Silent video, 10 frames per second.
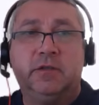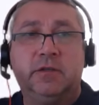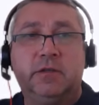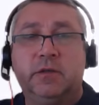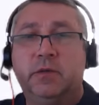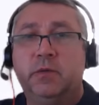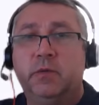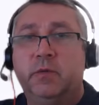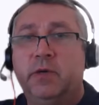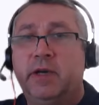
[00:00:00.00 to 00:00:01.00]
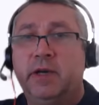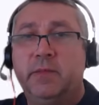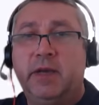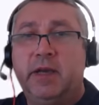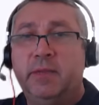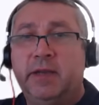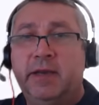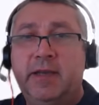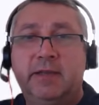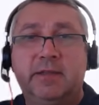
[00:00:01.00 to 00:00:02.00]
So what can be coming
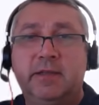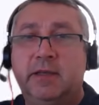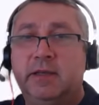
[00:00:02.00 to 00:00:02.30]
next